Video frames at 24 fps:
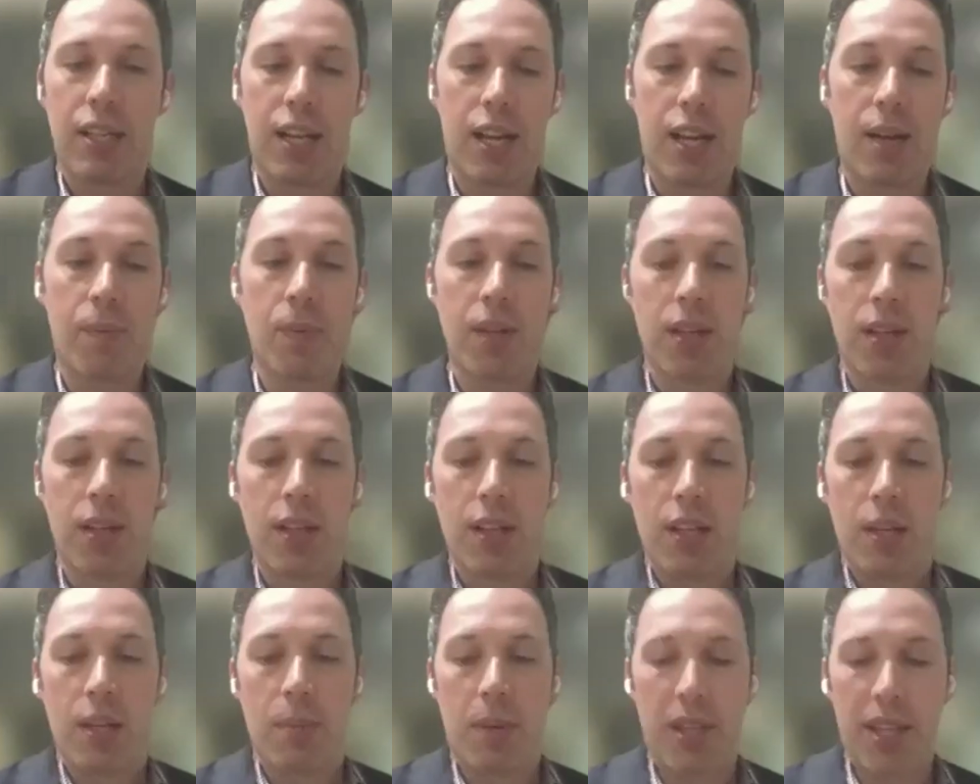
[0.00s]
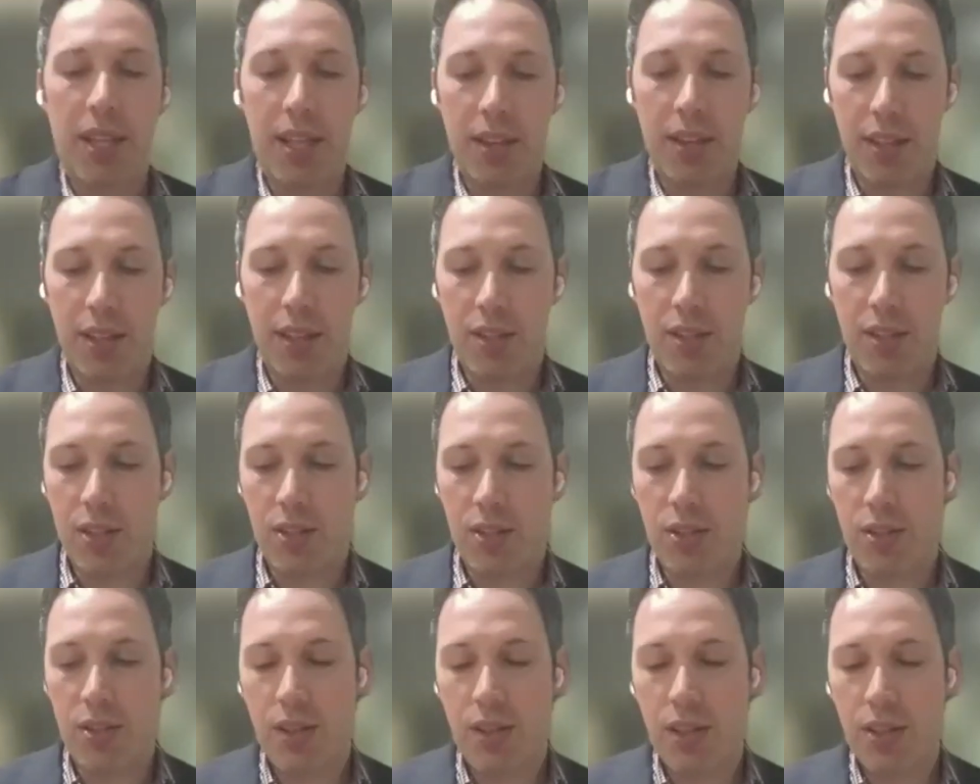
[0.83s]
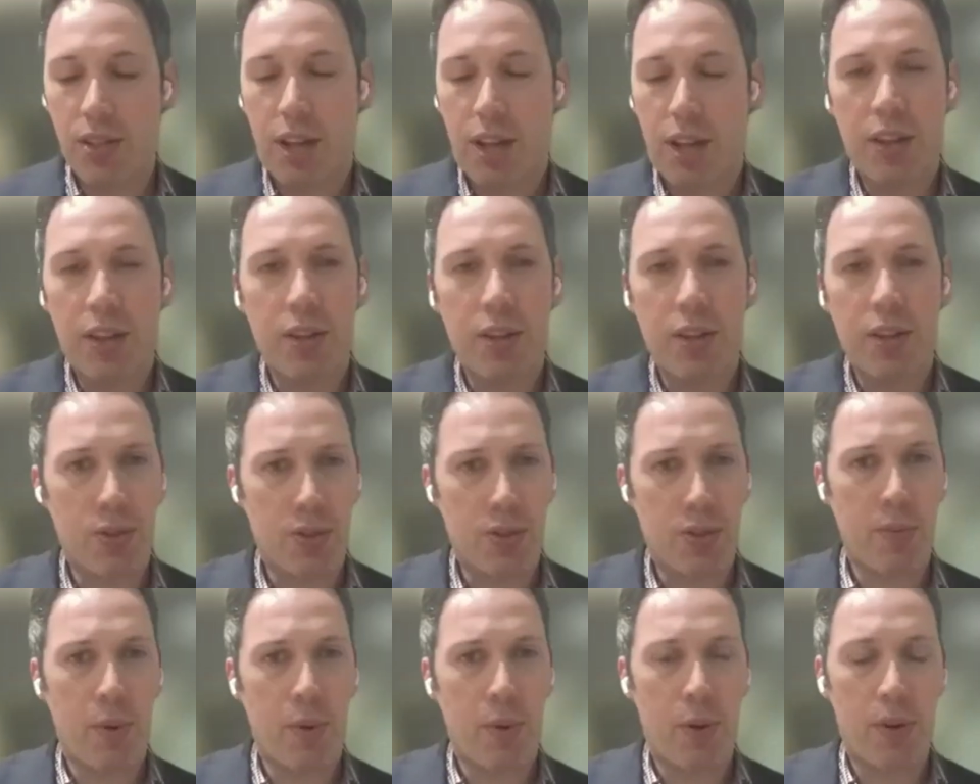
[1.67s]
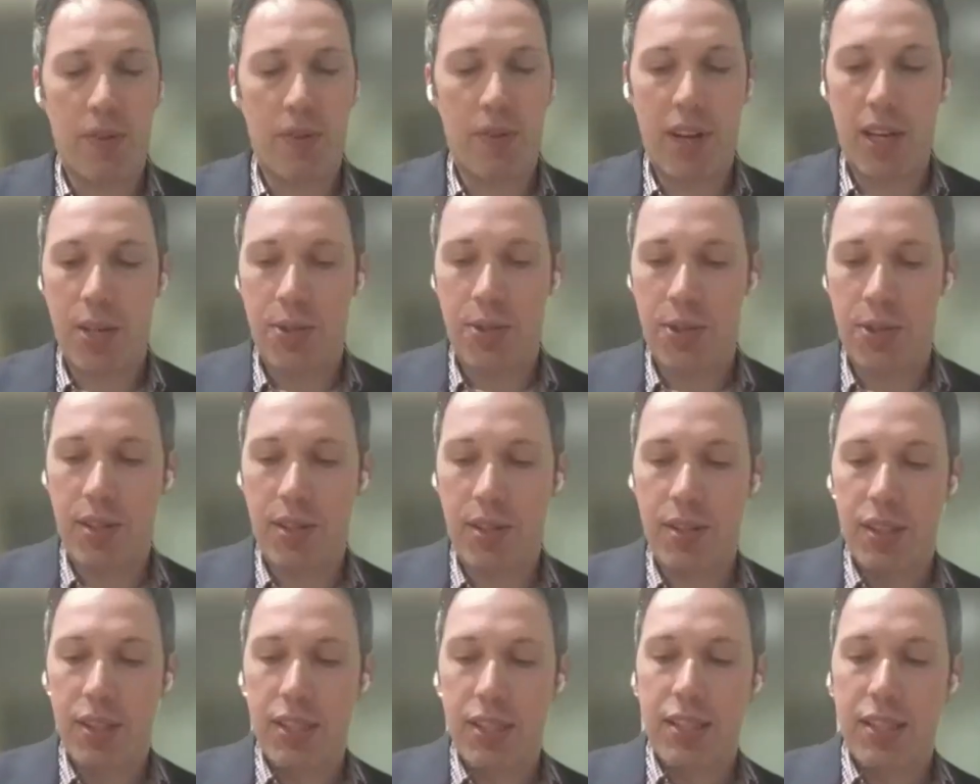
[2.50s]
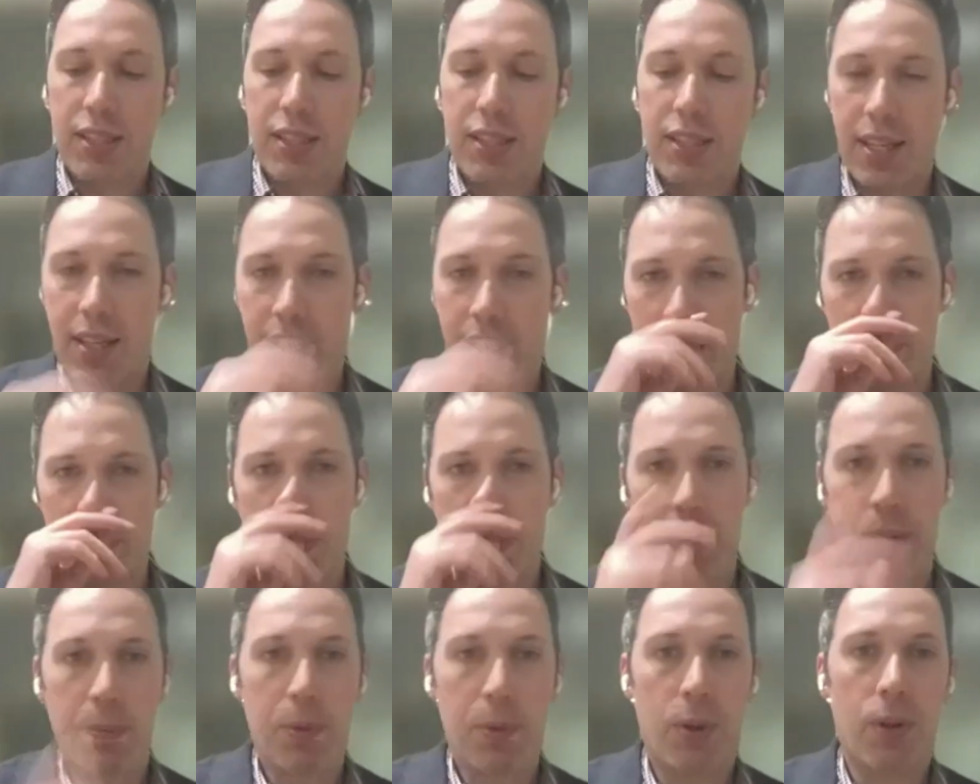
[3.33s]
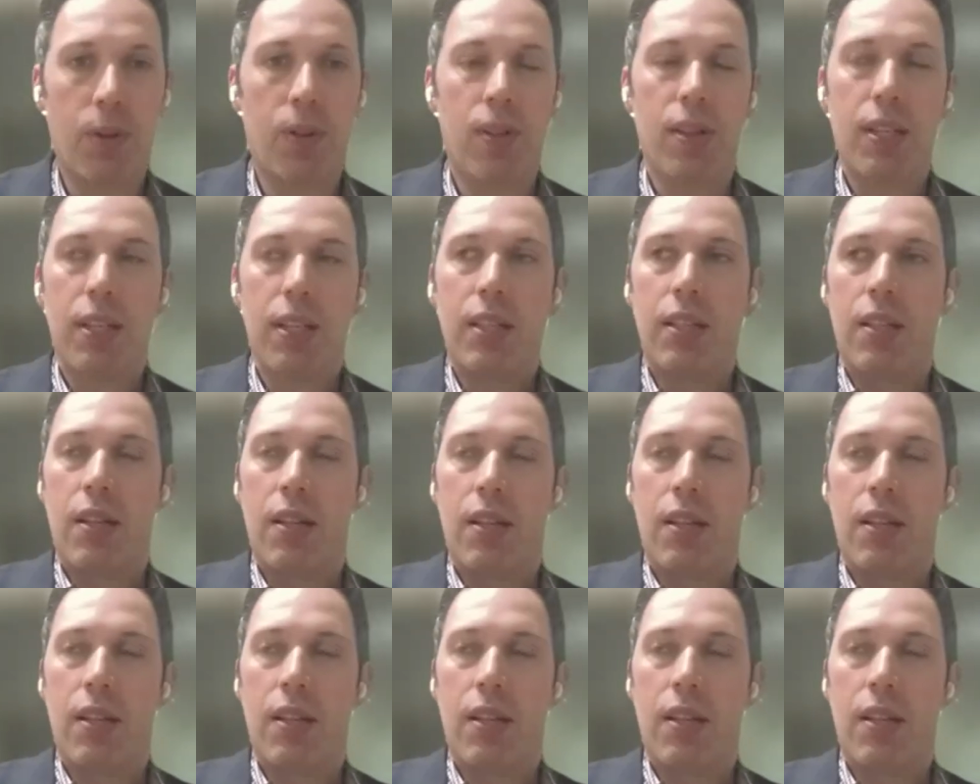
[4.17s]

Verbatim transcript: um, but then there's this this other sort of motivation that i think people